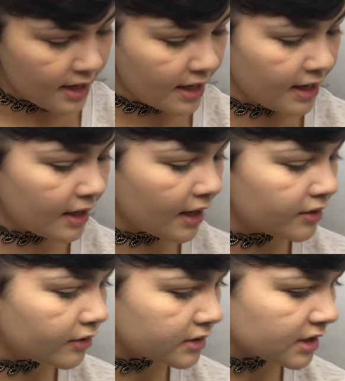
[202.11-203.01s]
And I
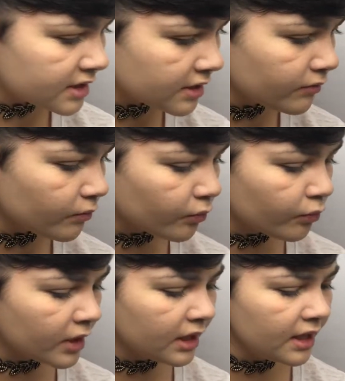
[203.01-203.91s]
noticed they didn't
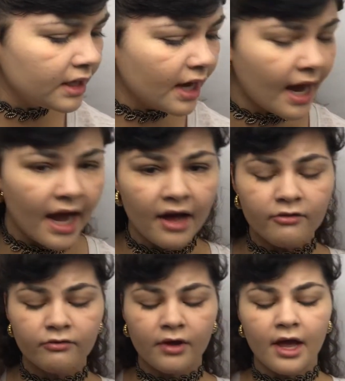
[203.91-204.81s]
really
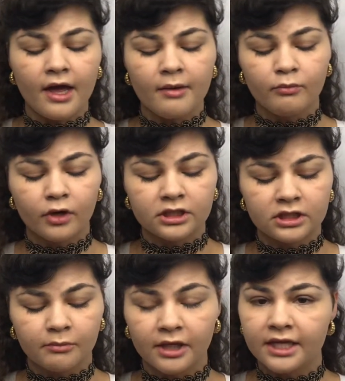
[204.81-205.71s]
have a brush
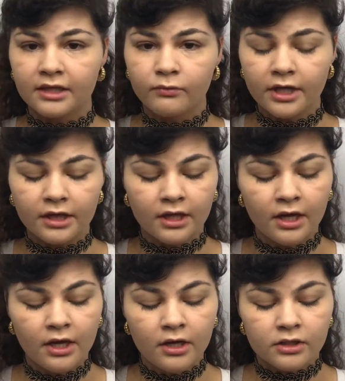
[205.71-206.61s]
to blend it with,
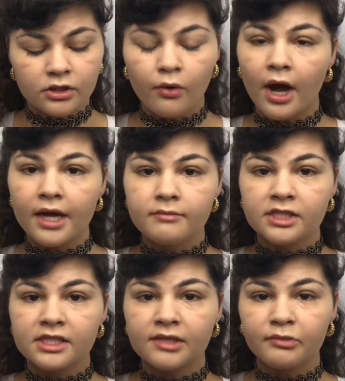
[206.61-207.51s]
so I am
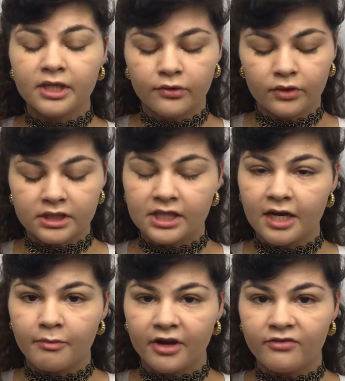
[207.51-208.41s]
just simply going to
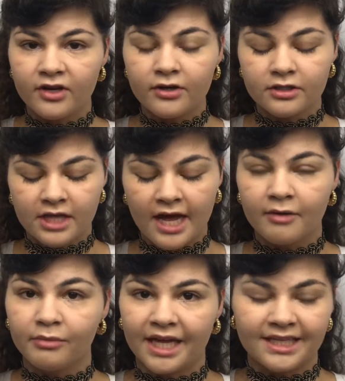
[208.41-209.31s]
take my fingers
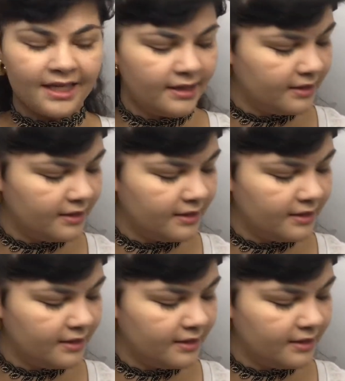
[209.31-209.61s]
and blend it.